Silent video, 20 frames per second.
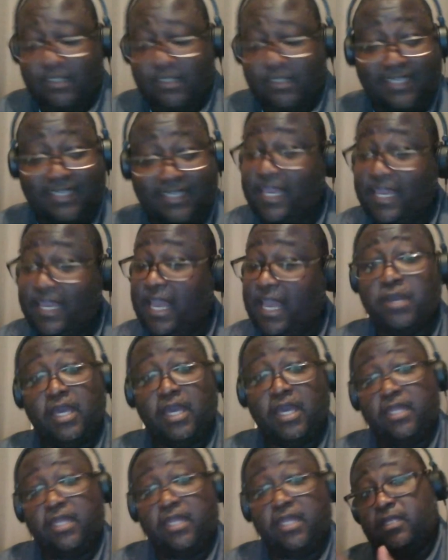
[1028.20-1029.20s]
Yeah, I
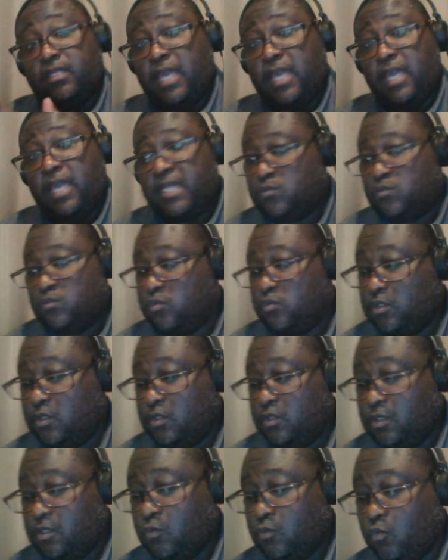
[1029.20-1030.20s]
mean, that's
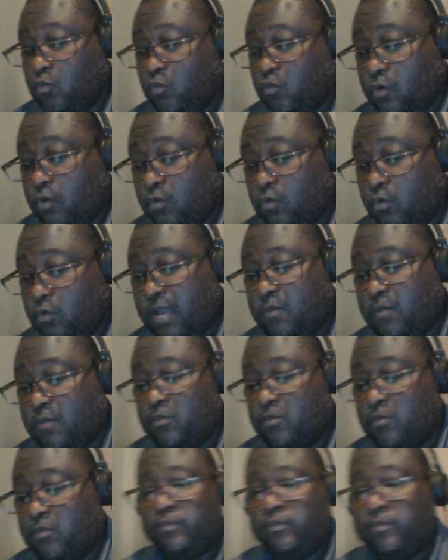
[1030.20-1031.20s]
what
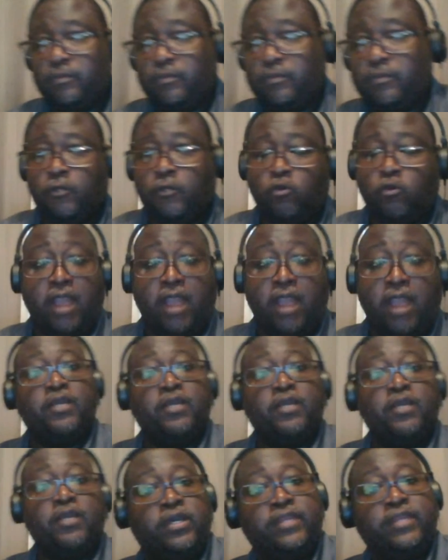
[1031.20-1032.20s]
I'm
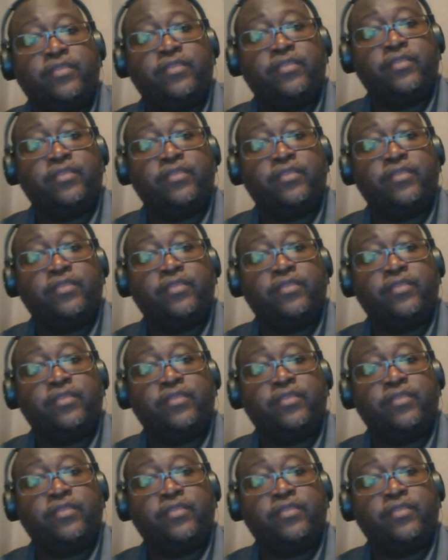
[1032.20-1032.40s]
grappling with